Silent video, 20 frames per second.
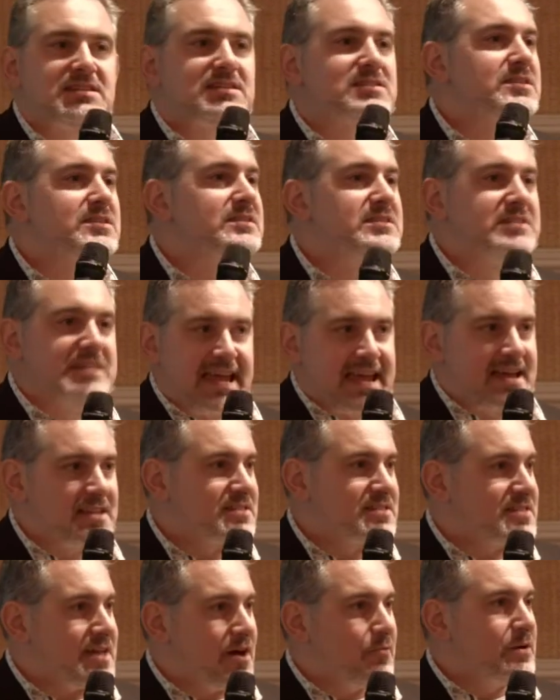is the
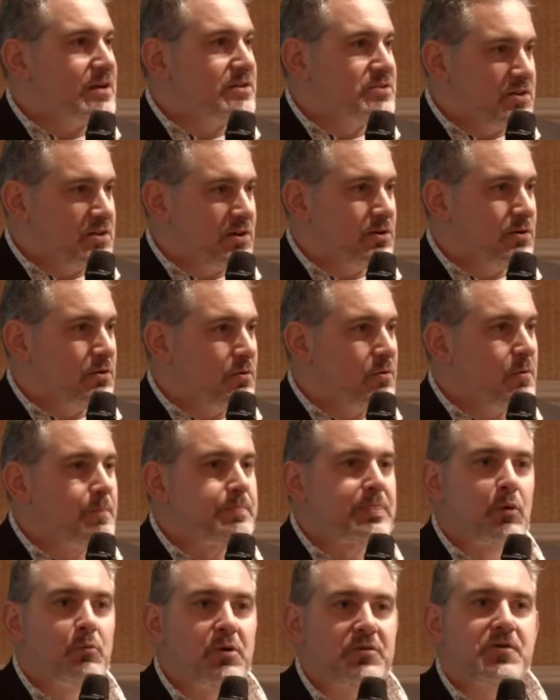dance that we do
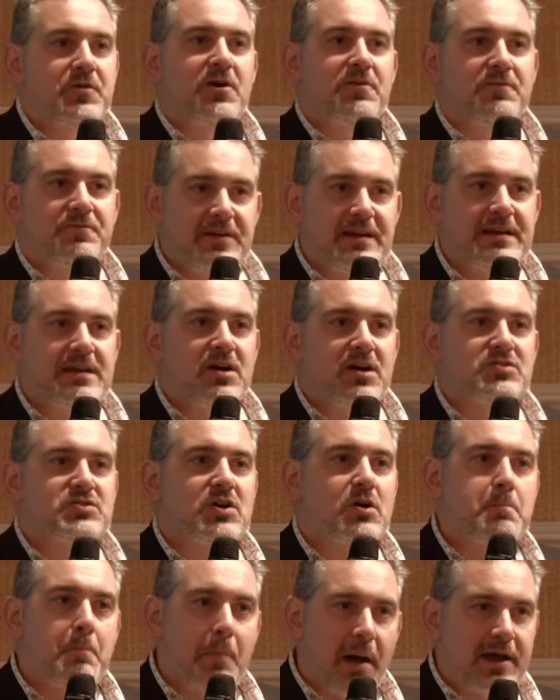with our videos,
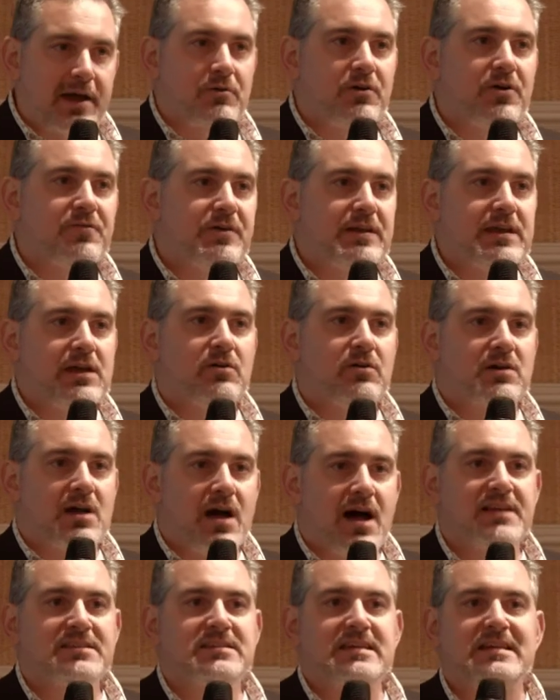our micro video
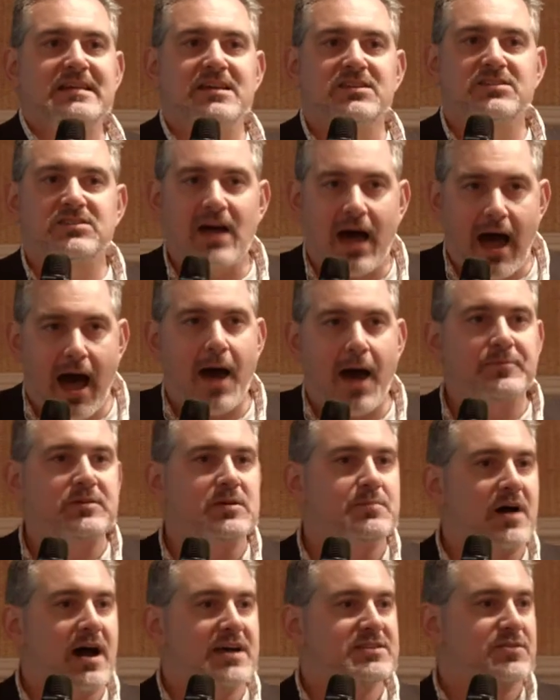content is to
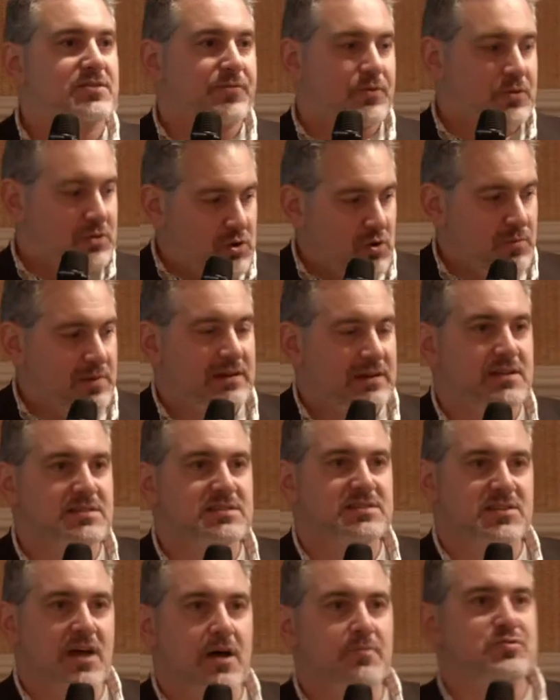optimize it for human
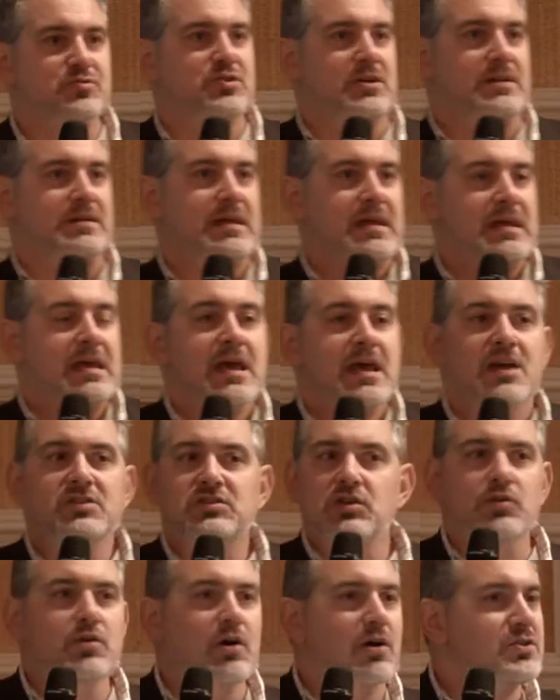consumption. And
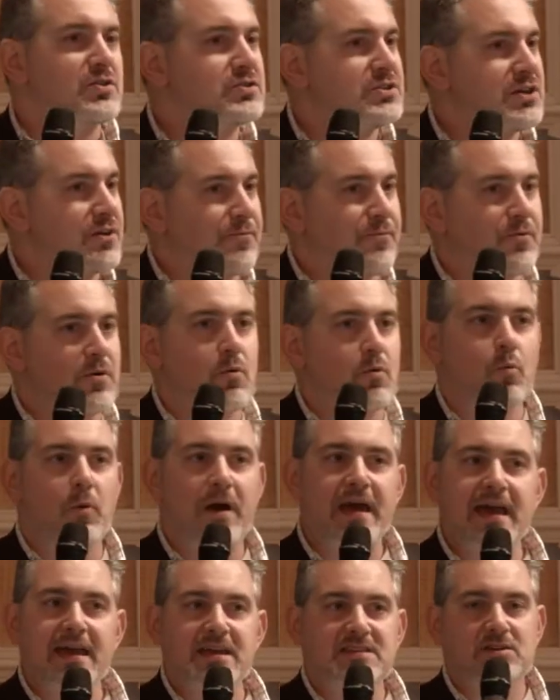so there are different
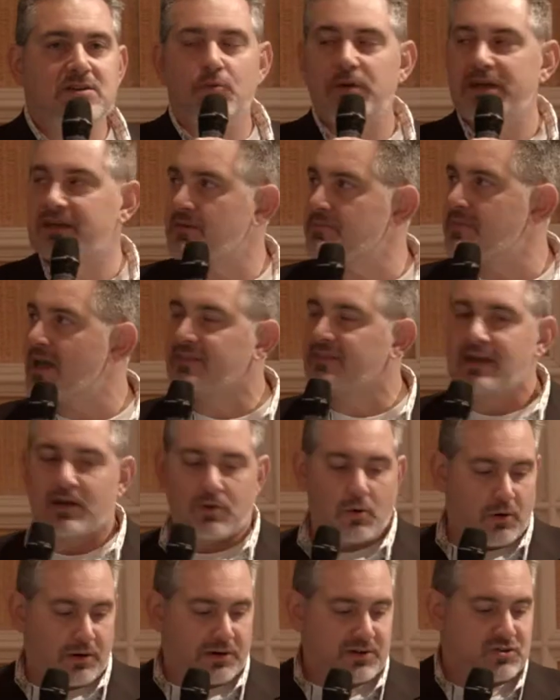ways that we can make that
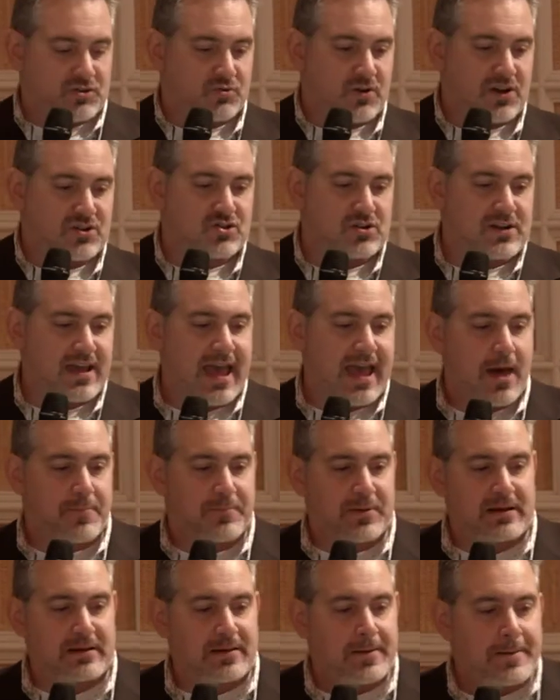orchestration
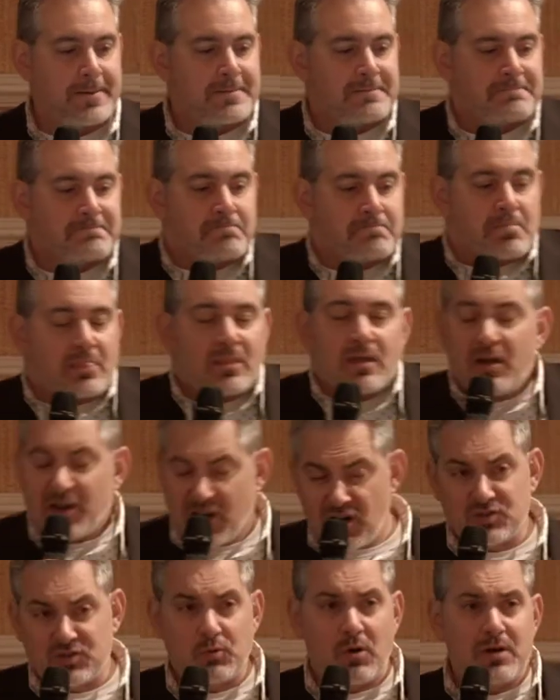happen.
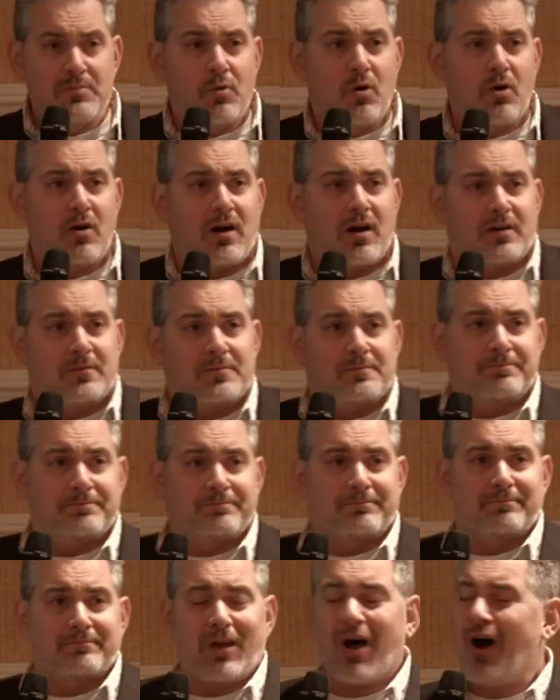Here's one more.
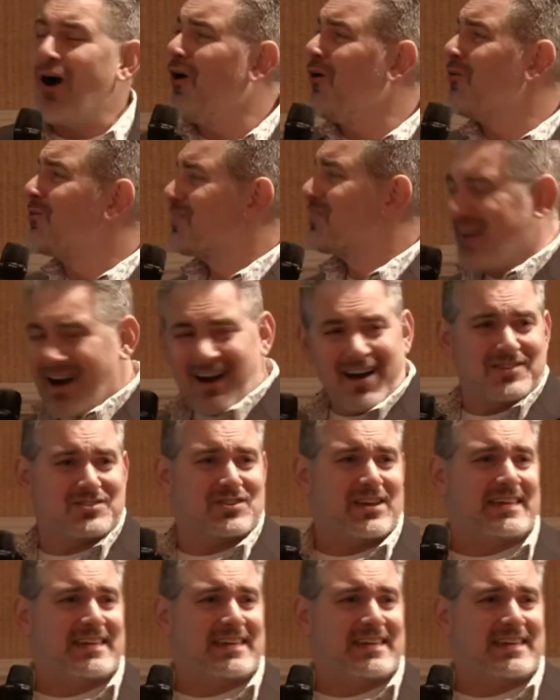Oh gosh, I